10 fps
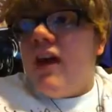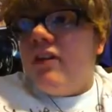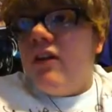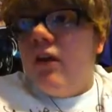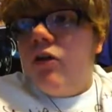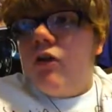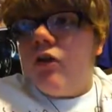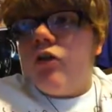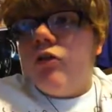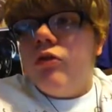titles are
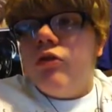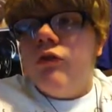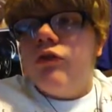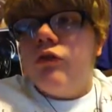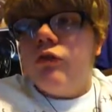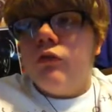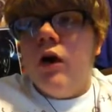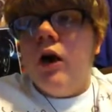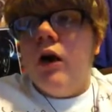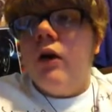exclusive to
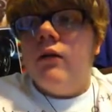Raw?